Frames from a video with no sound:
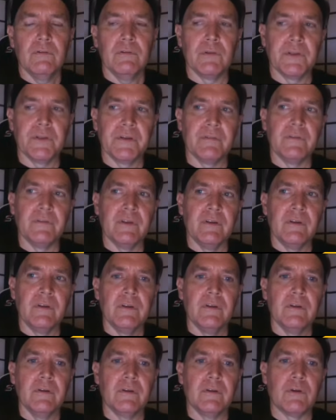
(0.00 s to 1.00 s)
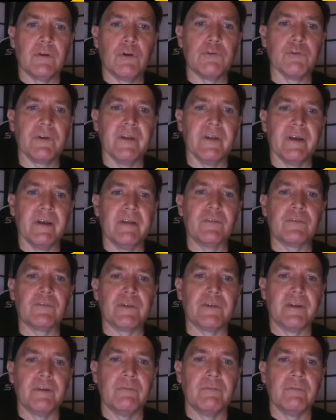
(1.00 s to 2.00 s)
lived. Gudrun
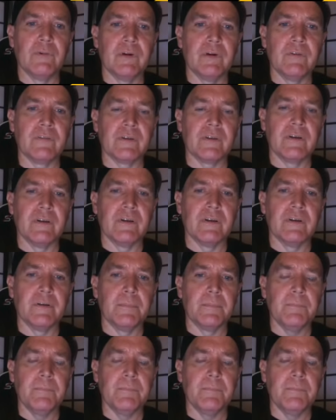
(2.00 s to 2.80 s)
Ensslin was a.